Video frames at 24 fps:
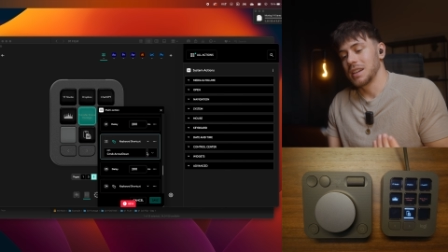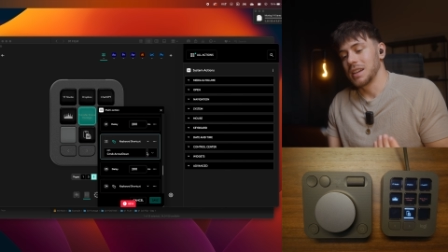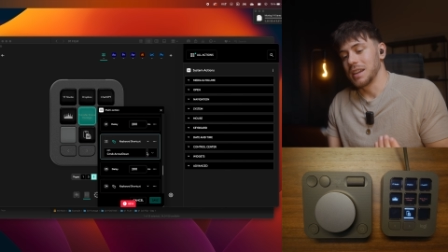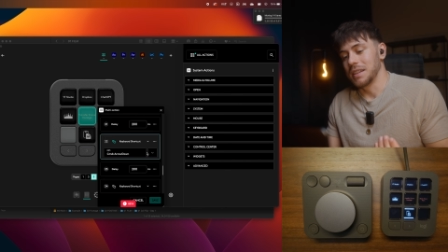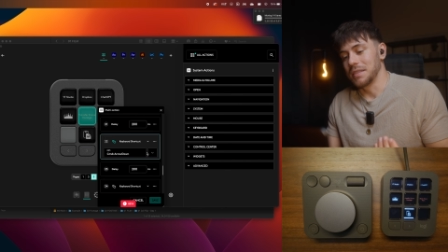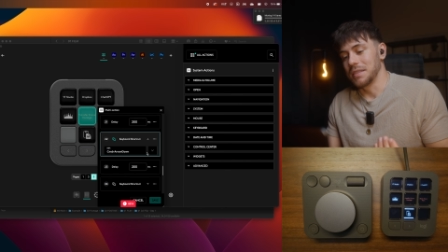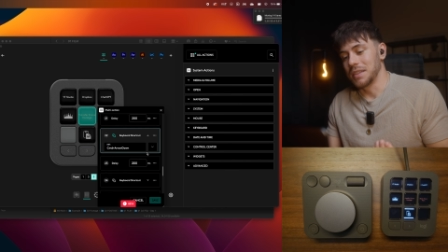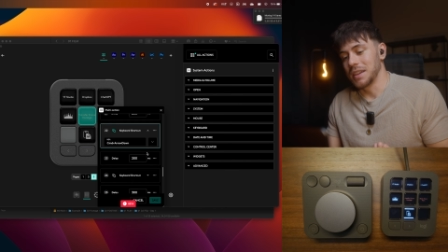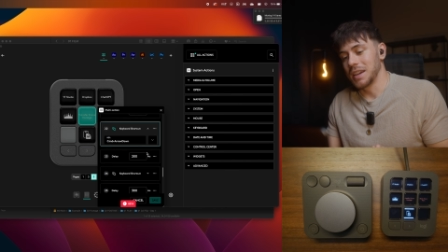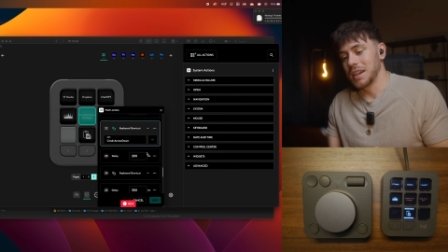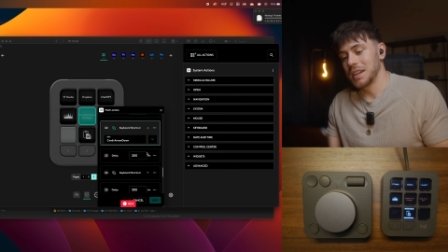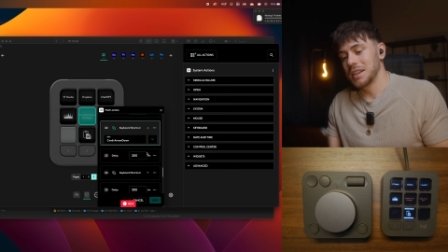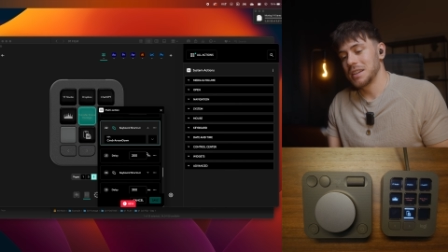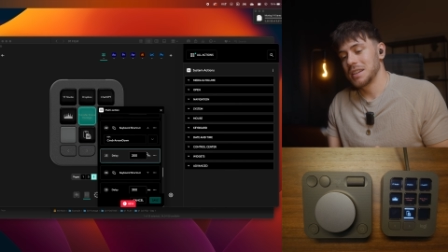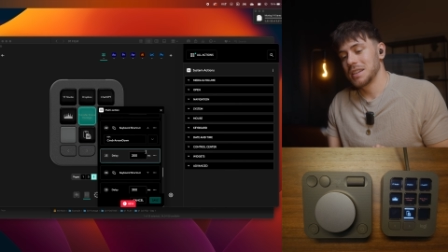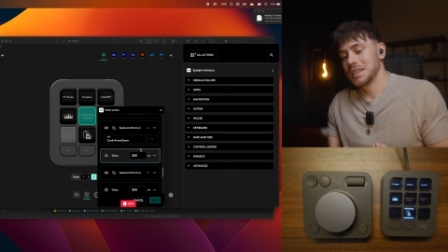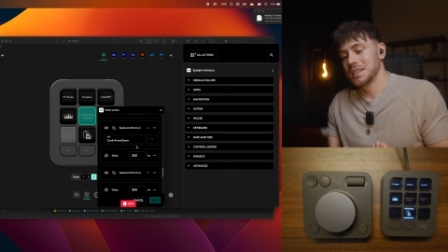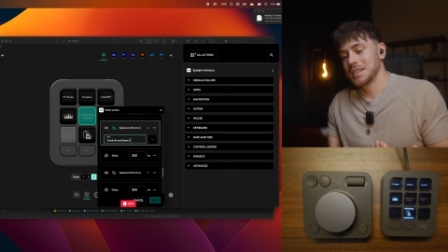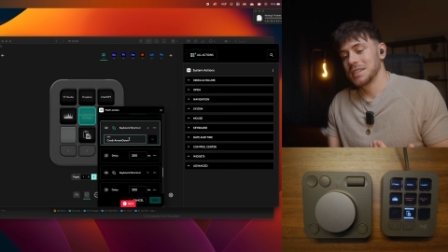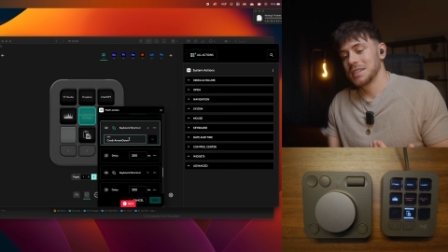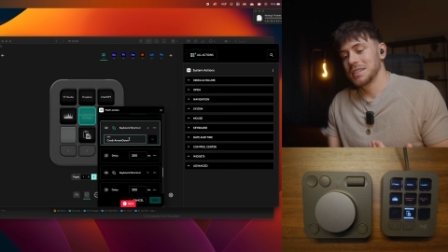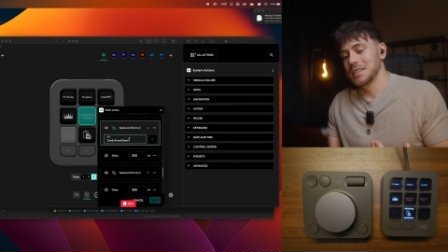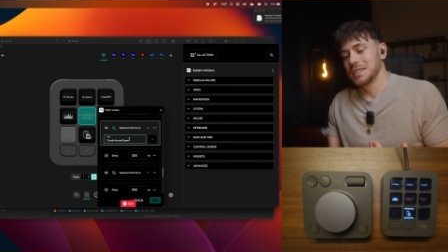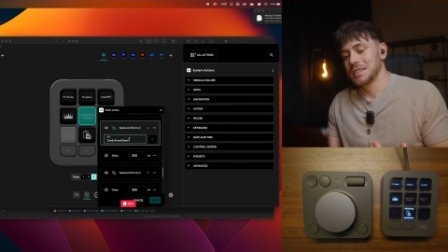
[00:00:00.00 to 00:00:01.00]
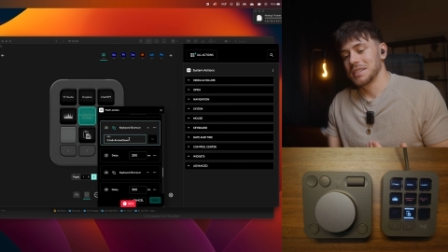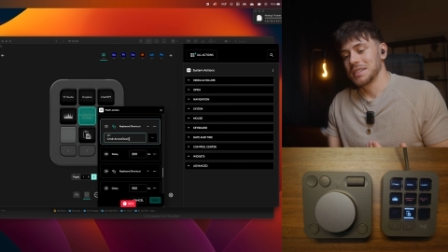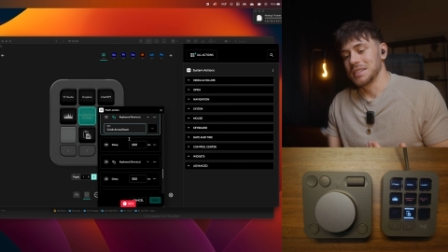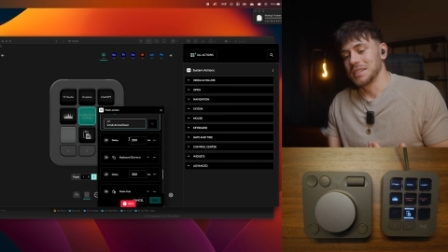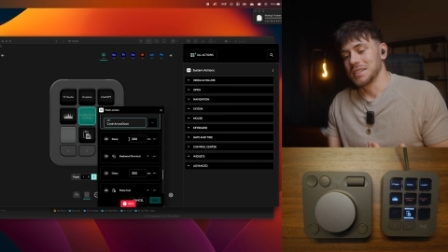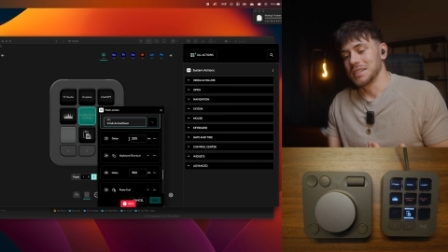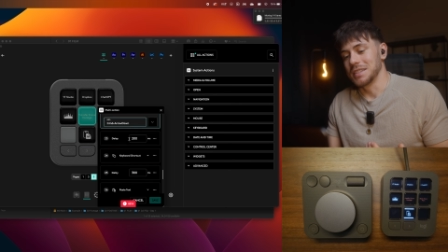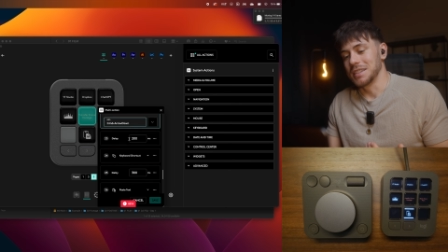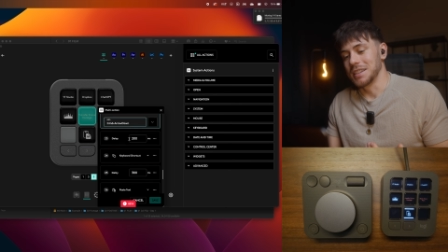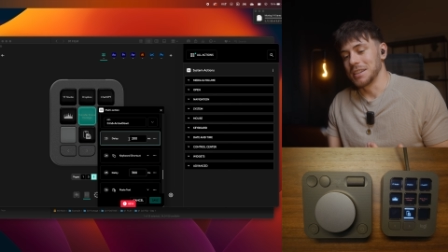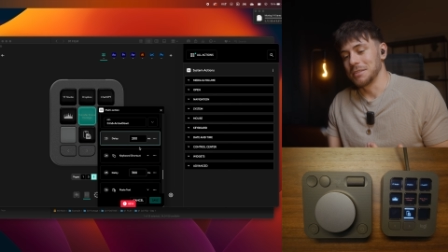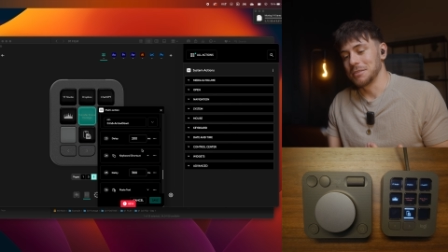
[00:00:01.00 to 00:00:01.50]
and then
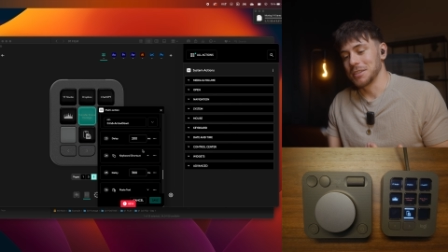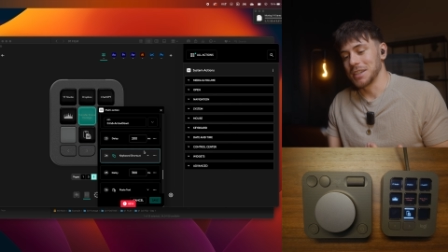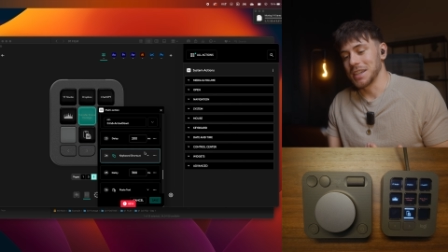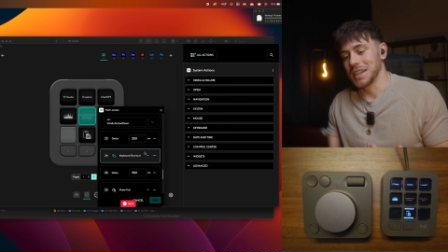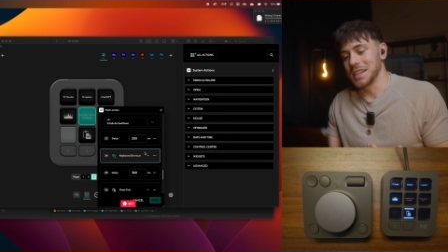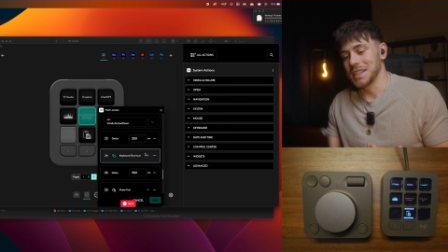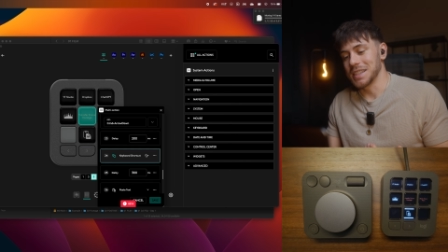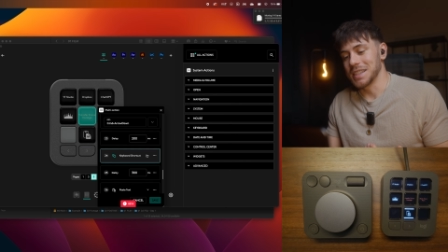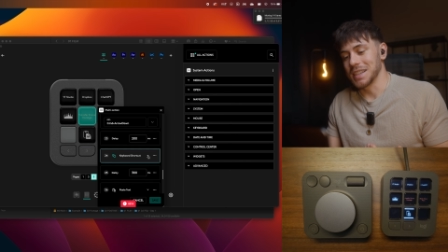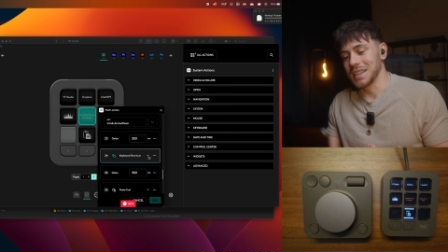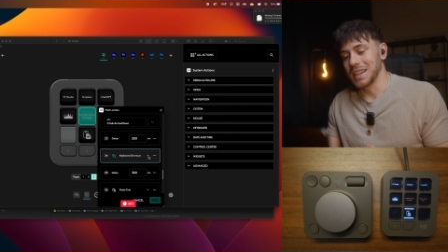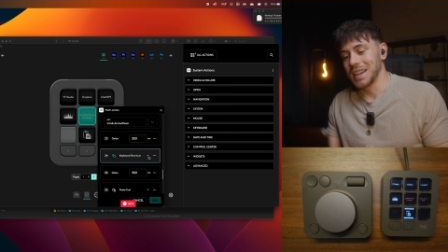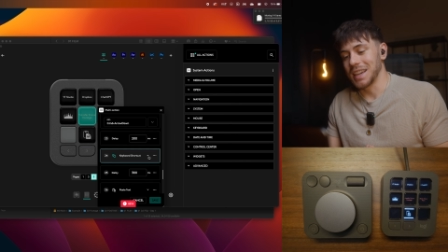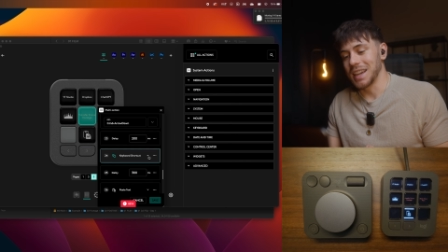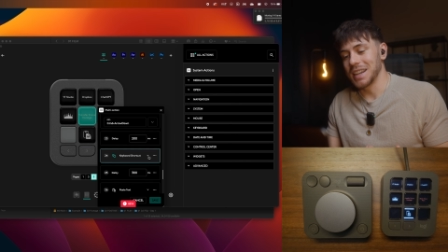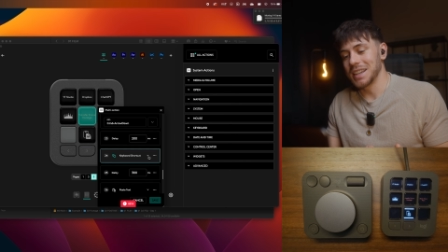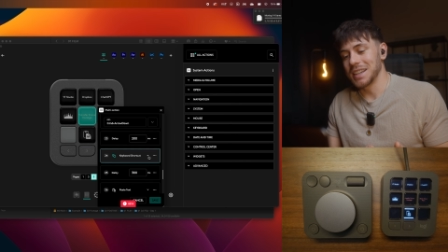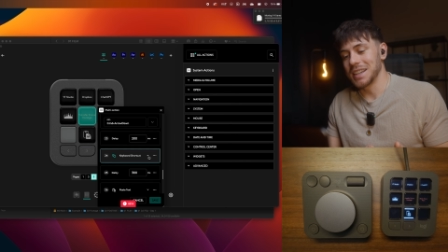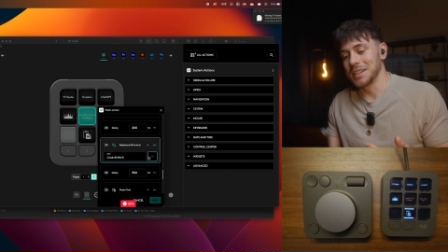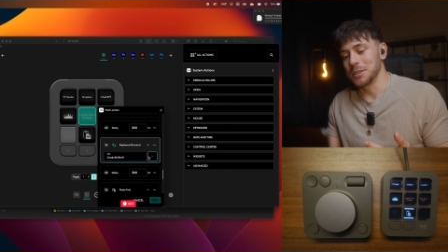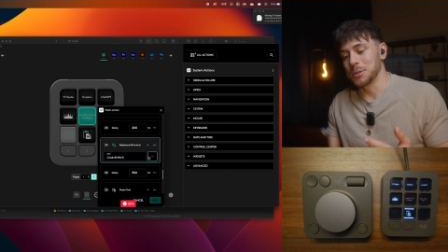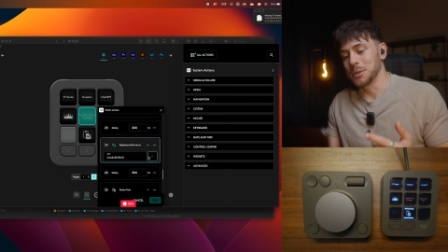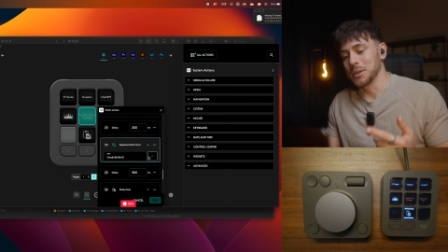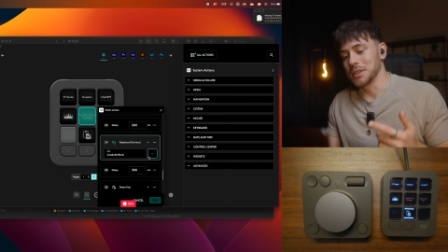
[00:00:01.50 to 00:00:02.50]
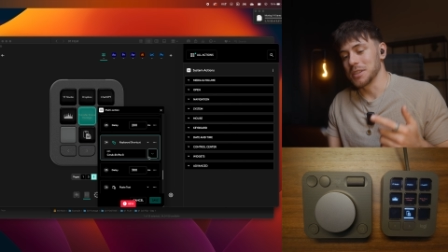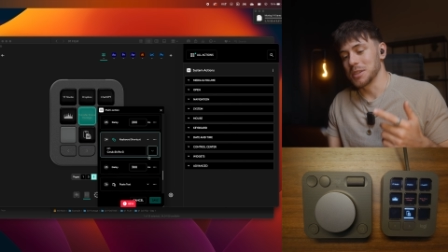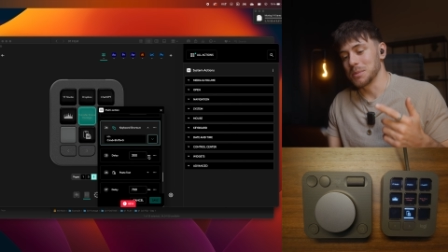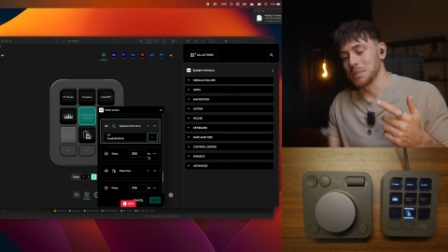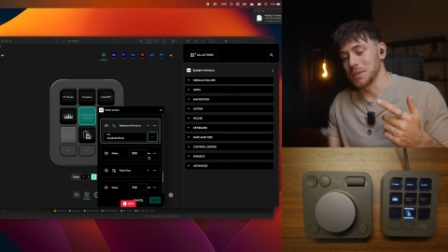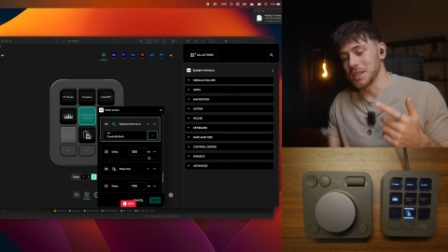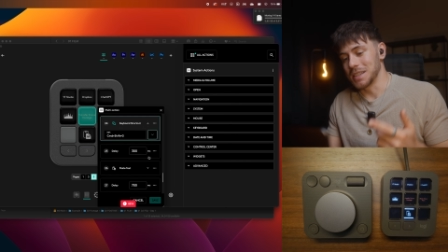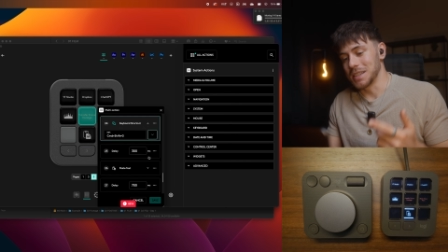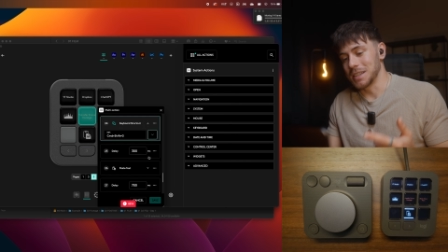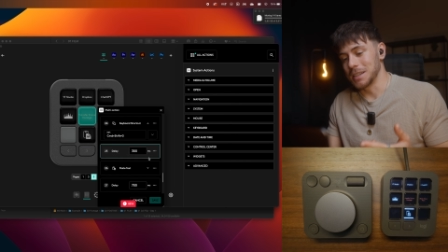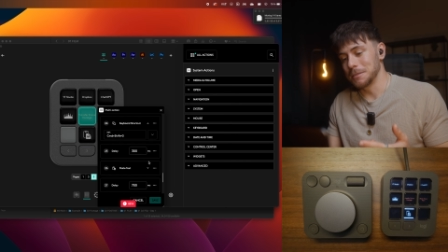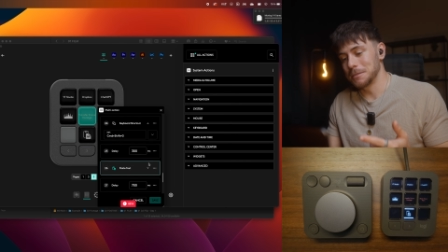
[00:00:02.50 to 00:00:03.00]
navigates again into a
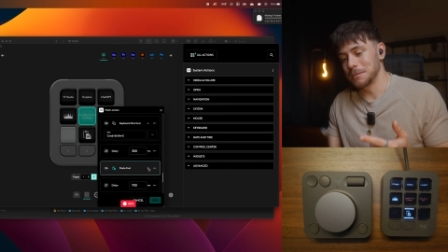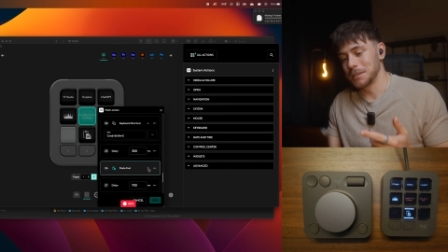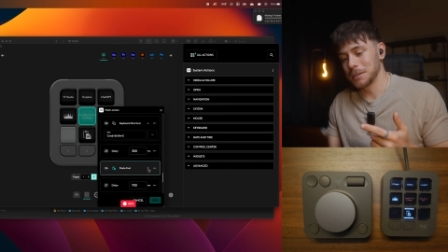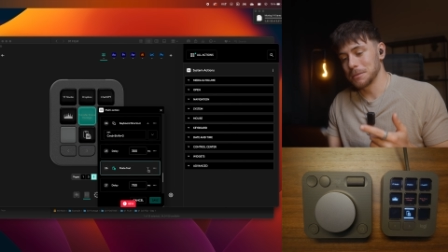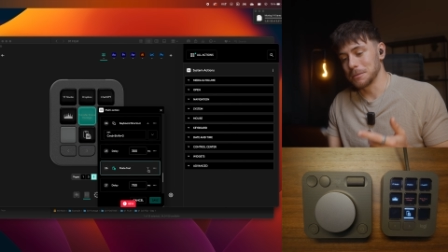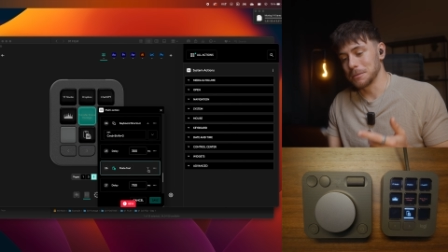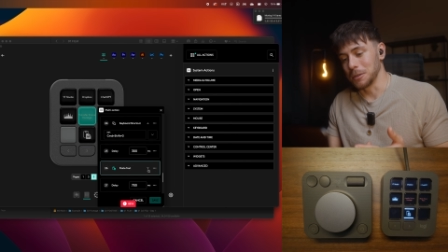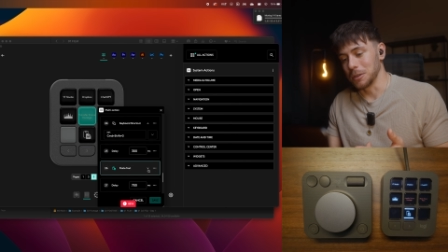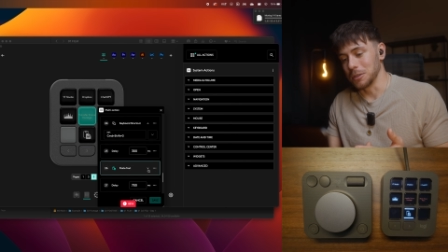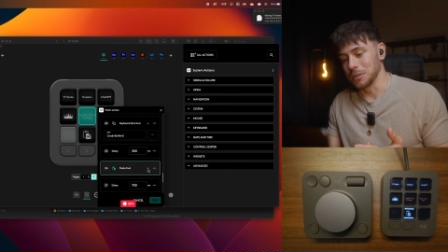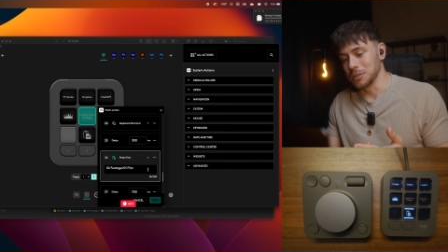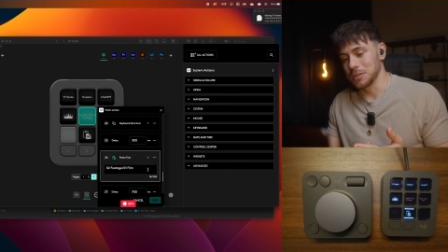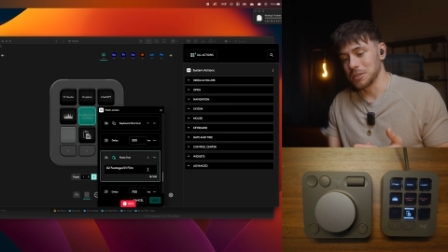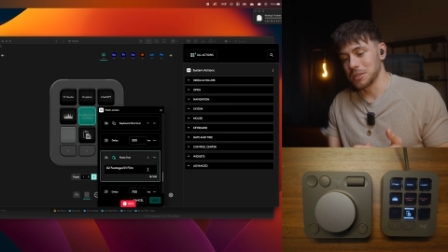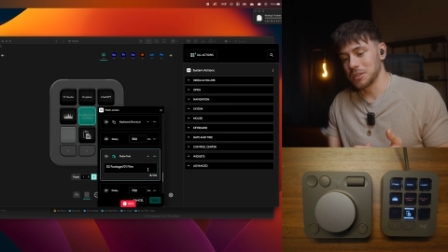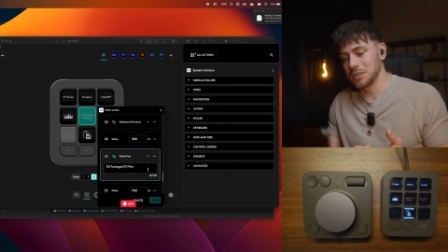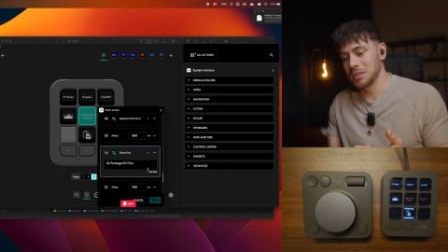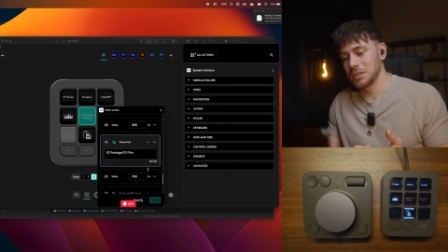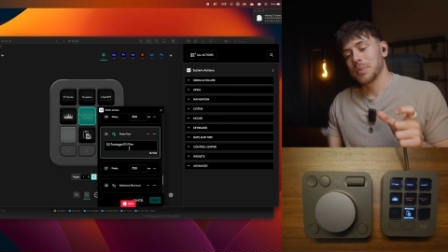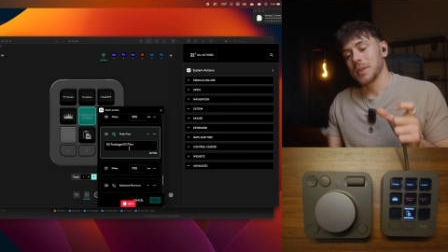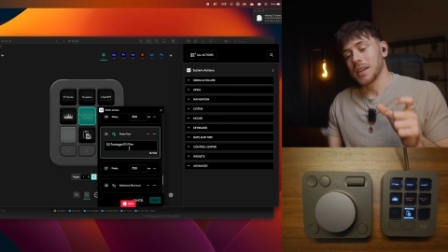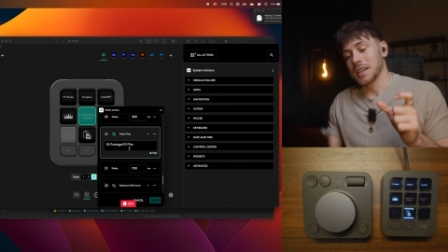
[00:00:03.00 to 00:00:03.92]
specific folder,